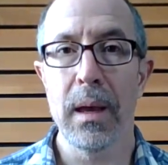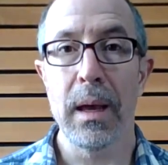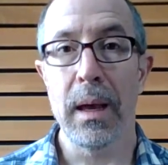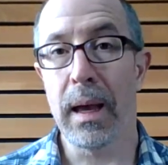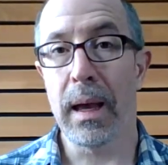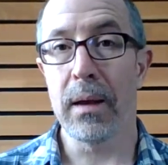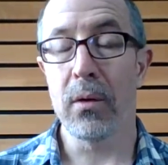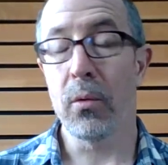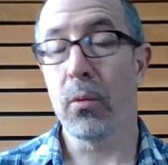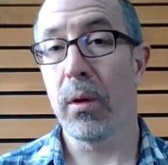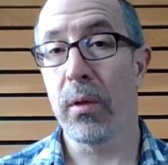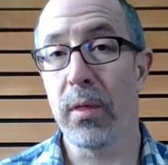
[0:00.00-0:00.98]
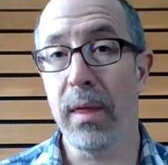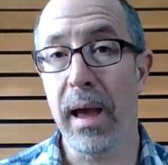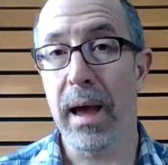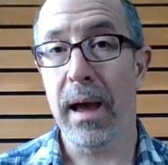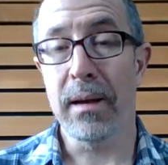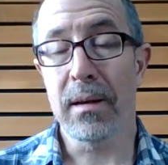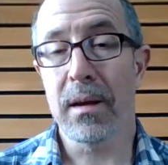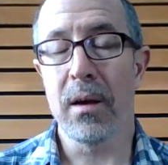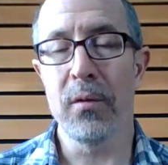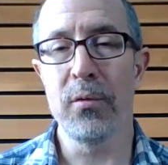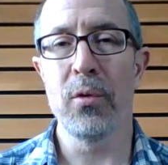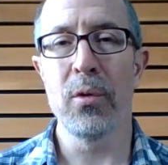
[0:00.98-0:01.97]
And with that,
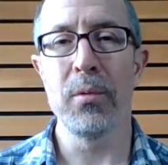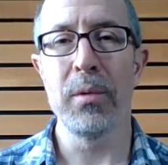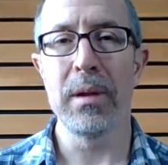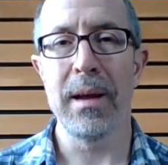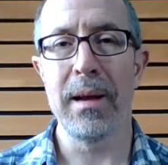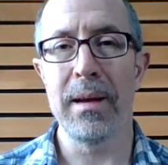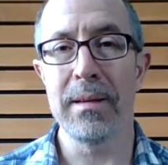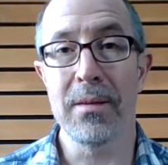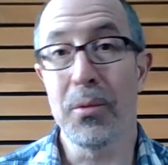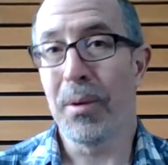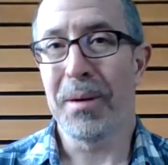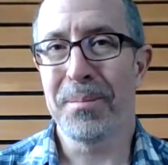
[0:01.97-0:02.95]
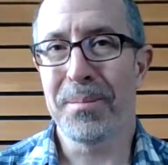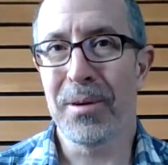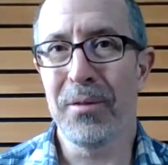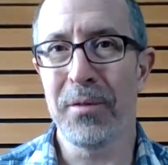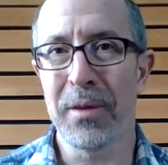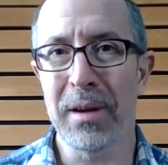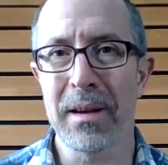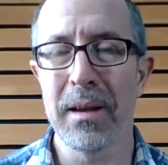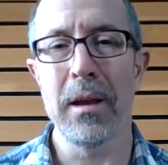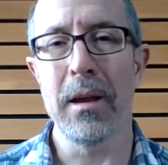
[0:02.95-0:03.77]
Cavour realized, well, perfect.